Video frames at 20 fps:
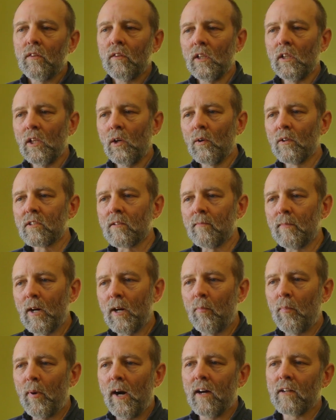the lowest
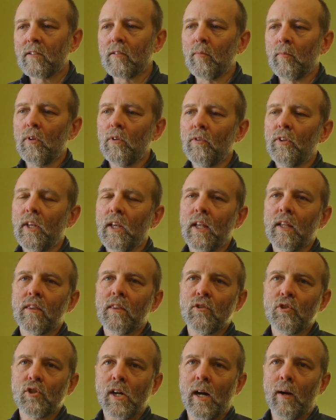amount possible, to get
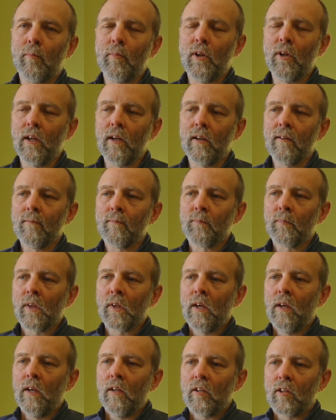the job done,
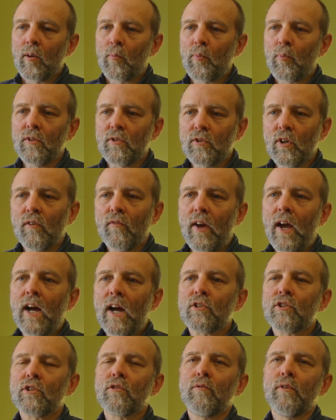to preserve
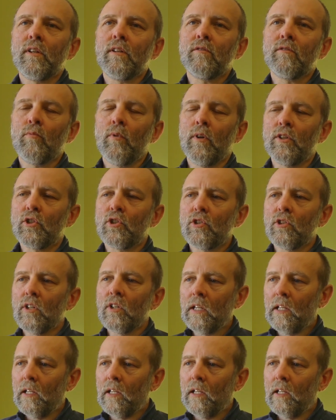ash trees, which